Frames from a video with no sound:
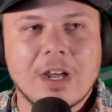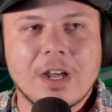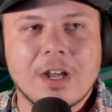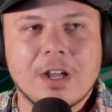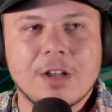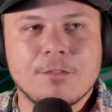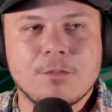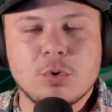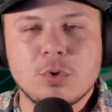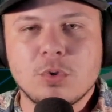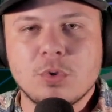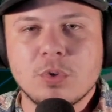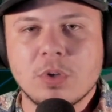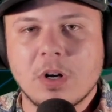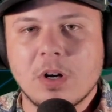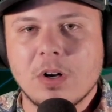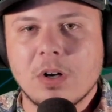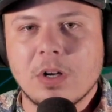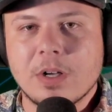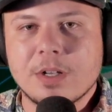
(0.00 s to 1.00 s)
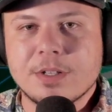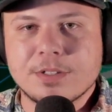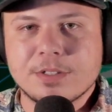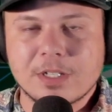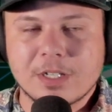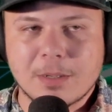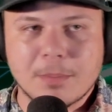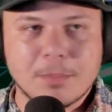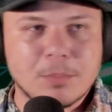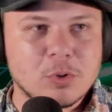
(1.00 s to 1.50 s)
Voodoo Doll has
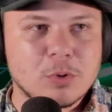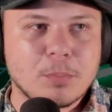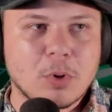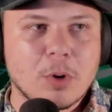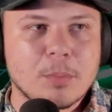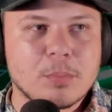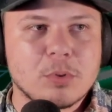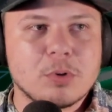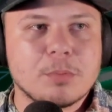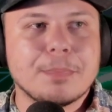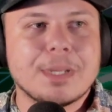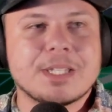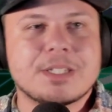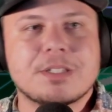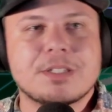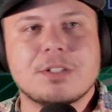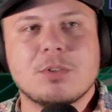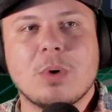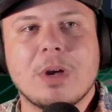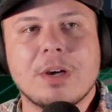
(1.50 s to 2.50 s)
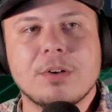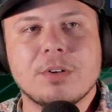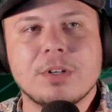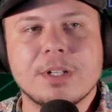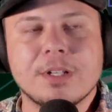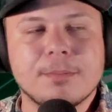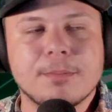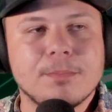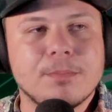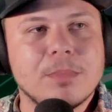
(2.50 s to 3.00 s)
like a little purple mist around
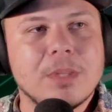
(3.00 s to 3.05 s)
it.